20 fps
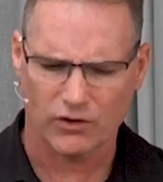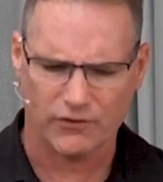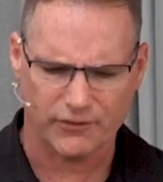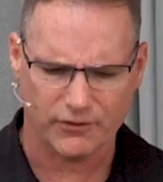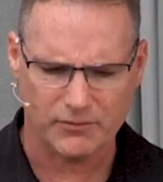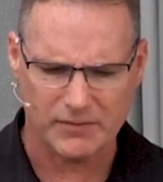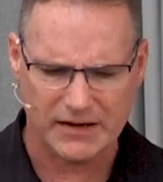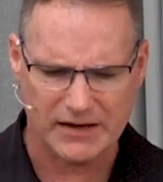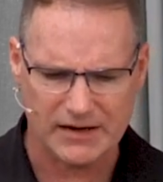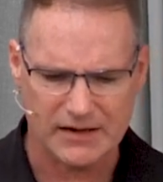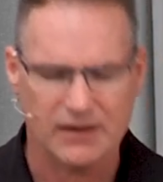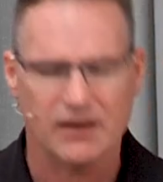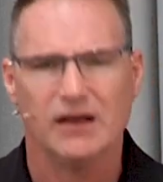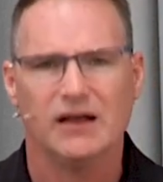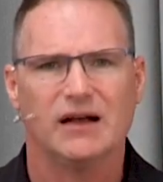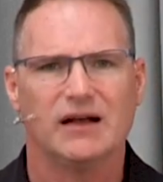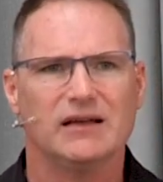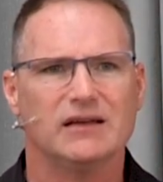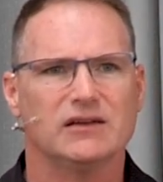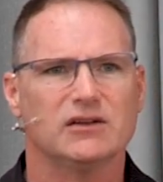for me,
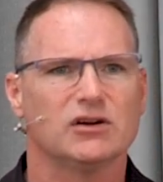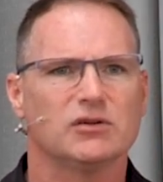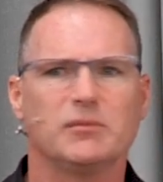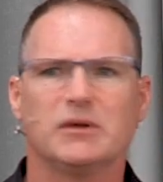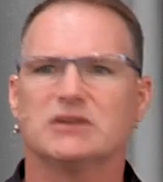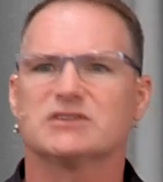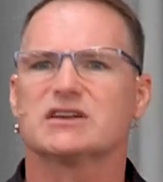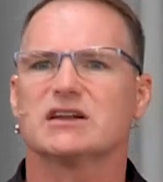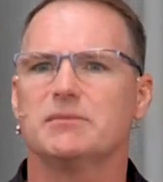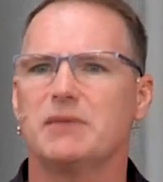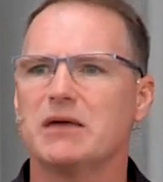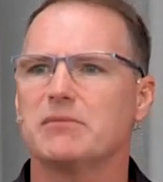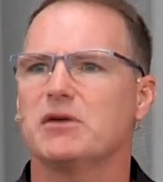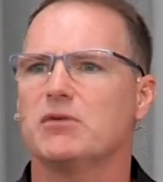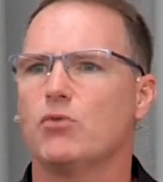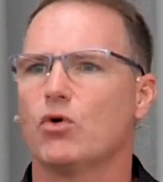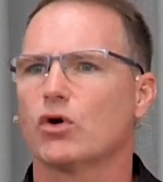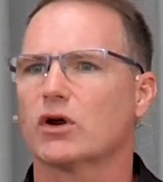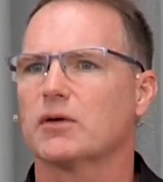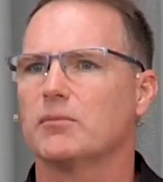it's going to make me
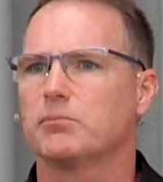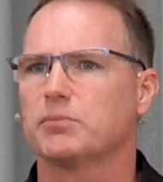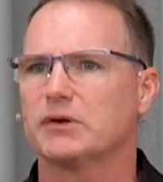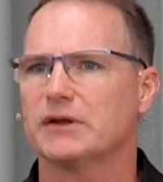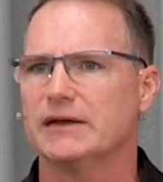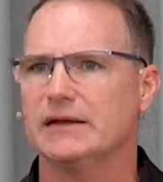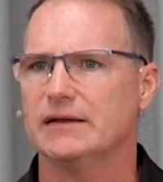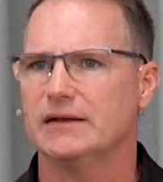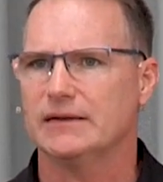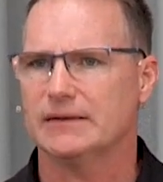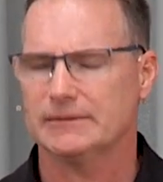more complete.